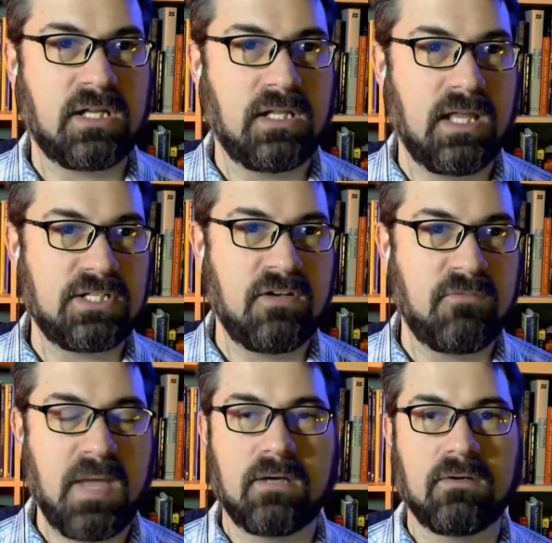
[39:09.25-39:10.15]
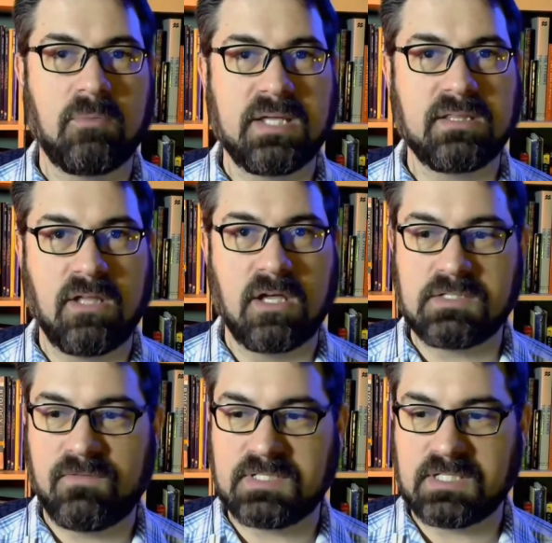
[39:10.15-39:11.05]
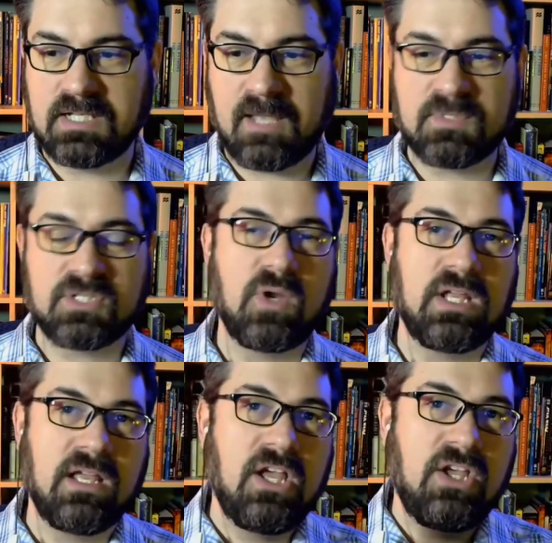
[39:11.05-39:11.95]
a collection of matter obeying the laws of physics and chemistry.